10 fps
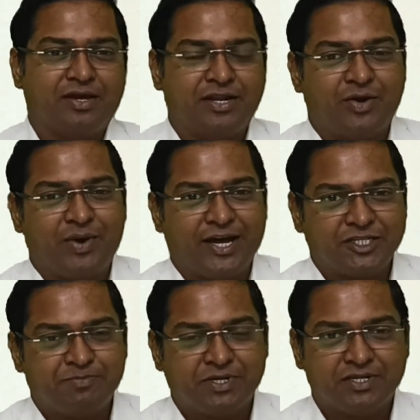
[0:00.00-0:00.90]
Now,
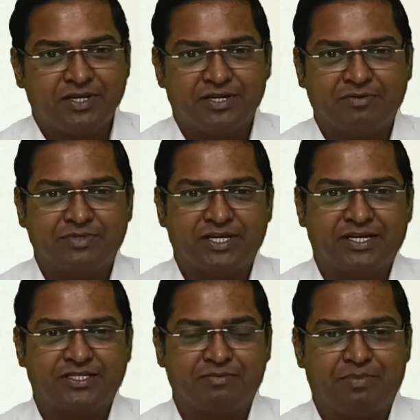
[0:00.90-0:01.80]
as per the income
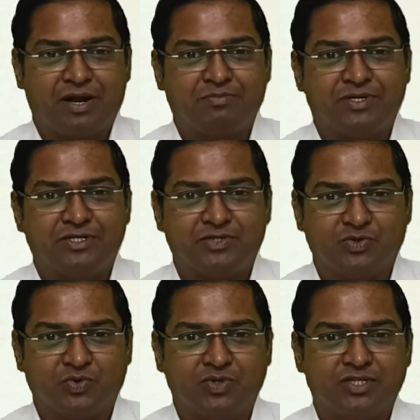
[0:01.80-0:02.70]
tax department
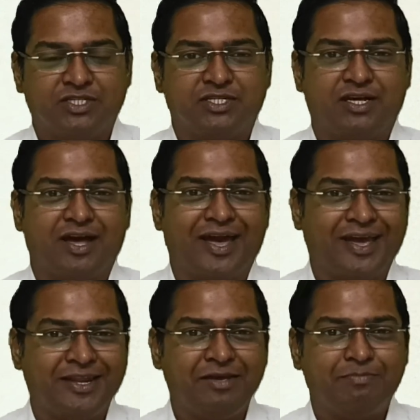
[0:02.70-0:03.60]
rules,
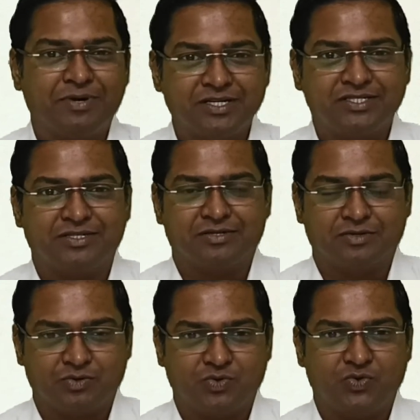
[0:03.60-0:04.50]
any person
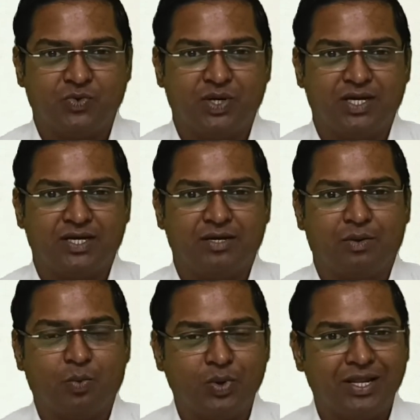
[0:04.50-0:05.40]
who
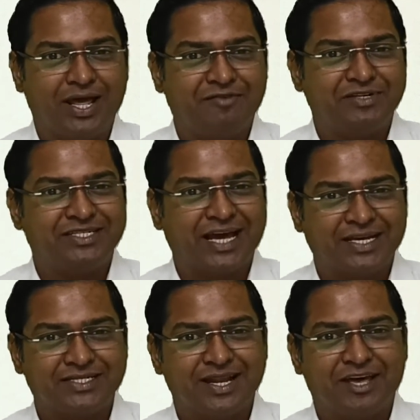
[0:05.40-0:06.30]
will have a
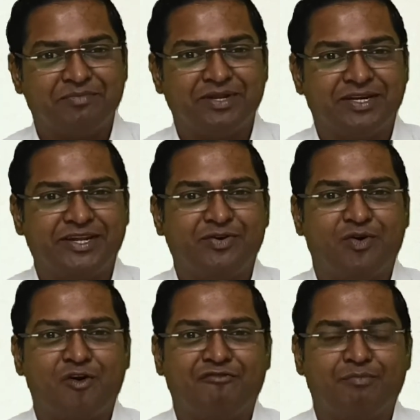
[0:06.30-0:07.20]
tax liability
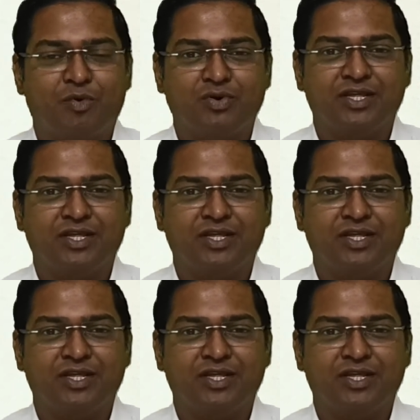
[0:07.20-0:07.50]
of more